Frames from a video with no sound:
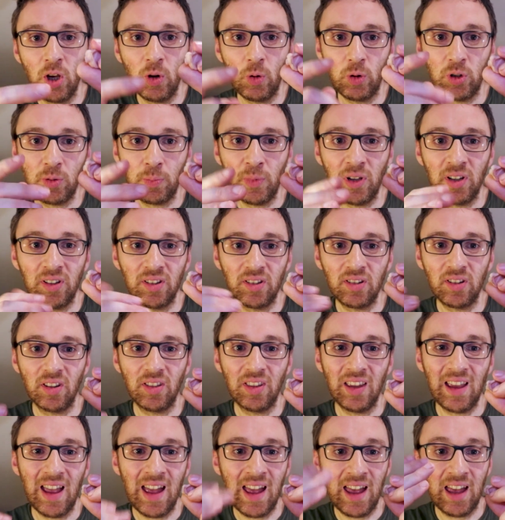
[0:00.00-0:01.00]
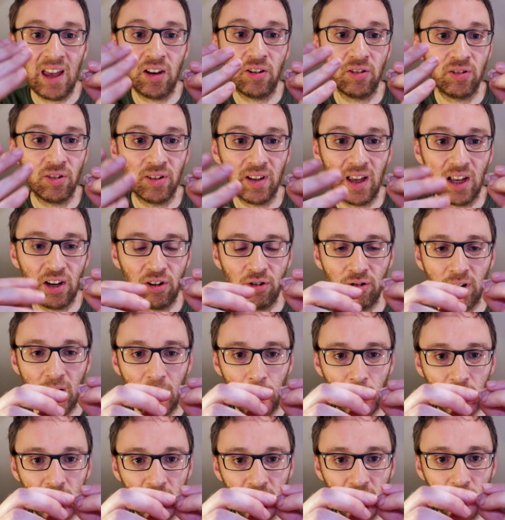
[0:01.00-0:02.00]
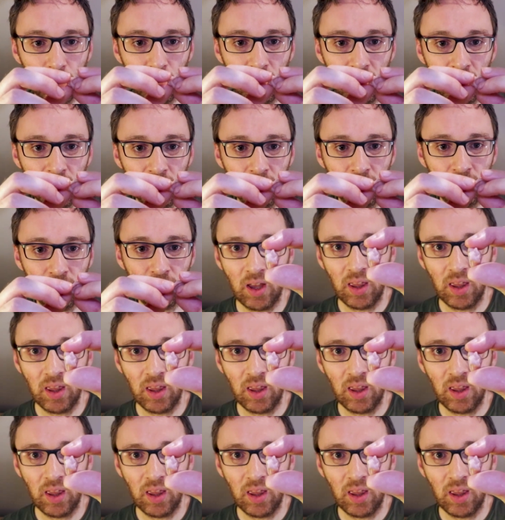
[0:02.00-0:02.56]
which means that the air doesn't get trapped anywhere.